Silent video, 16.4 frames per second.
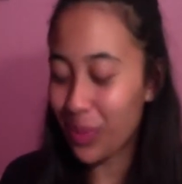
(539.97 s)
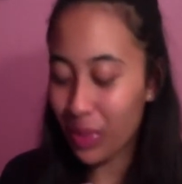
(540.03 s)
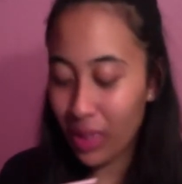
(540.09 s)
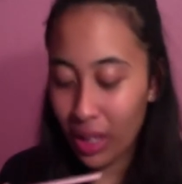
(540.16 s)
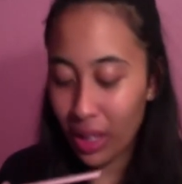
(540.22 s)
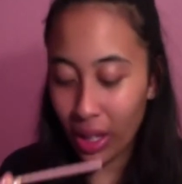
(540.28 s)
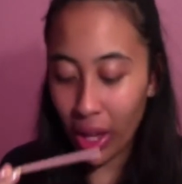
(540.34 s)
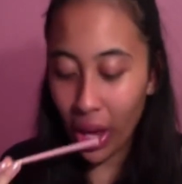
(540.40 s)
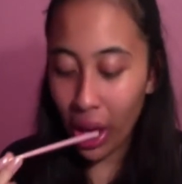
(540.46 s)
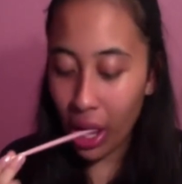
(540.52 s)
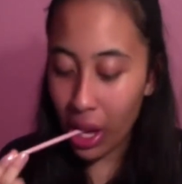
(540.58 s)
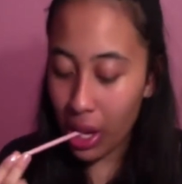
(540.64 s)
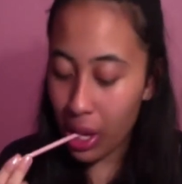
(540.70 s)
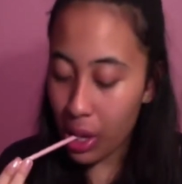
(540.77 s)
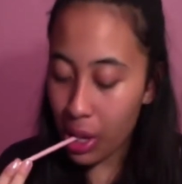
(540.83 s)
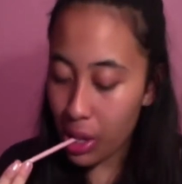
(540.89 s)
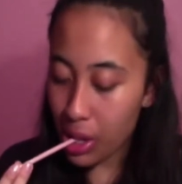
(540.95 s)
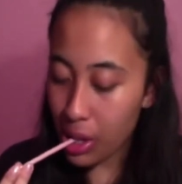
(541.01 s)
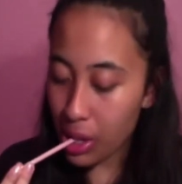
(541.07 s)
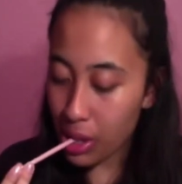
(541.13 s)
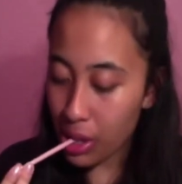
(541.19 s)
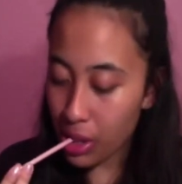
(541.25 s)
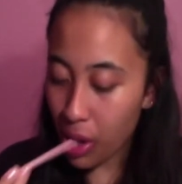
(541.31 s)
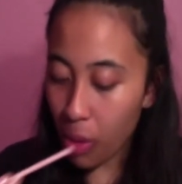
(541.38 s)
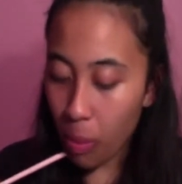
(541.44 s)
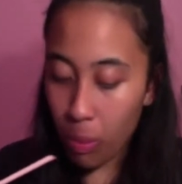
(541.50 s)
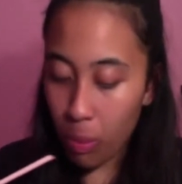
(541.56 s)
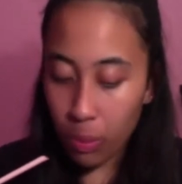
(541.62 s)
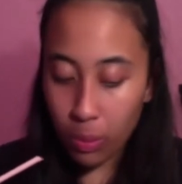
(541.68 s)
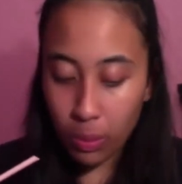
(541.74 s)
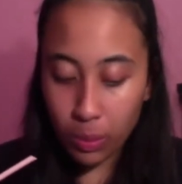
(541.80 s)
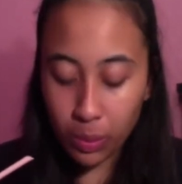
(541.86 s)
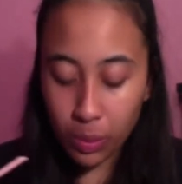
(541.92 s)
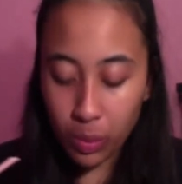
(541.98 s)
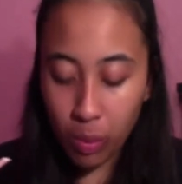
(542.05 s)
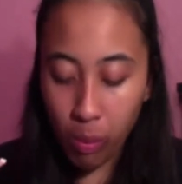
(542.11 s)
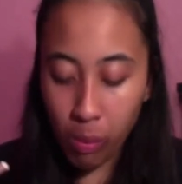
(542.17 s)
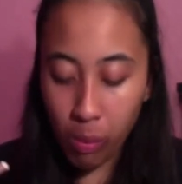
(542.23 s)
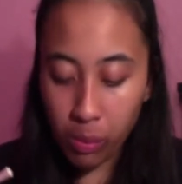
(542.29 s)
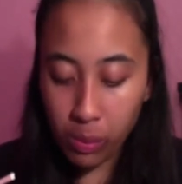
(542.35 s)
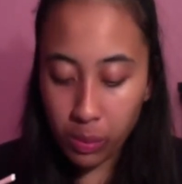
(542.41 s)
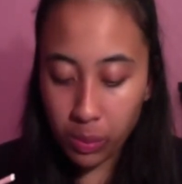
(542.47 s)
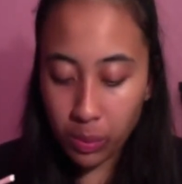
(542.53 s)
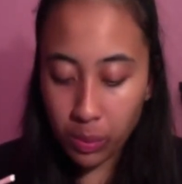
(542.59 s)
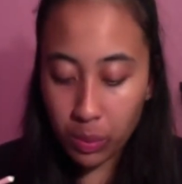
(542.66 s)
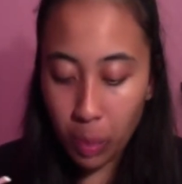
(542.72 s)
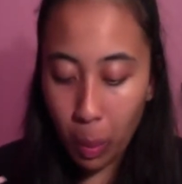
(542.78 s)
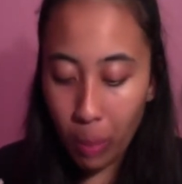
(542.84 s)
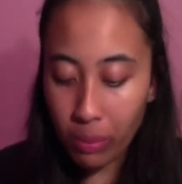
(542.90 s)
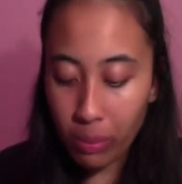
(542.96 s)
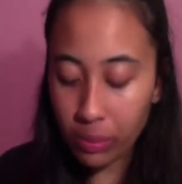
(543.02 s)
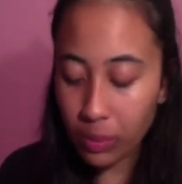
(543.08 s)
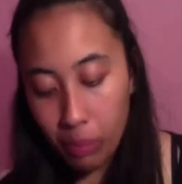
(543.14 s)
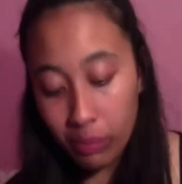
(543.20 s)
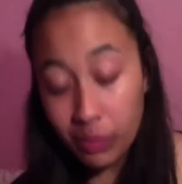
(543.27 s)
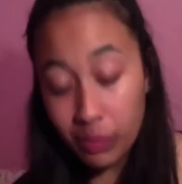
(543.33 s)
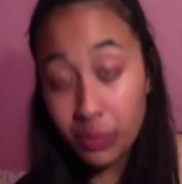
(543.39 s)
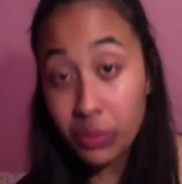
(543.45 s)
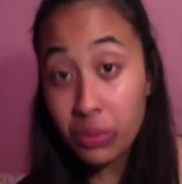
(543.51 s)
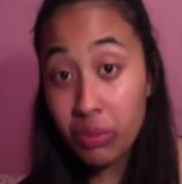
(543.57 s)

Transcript: [no speech]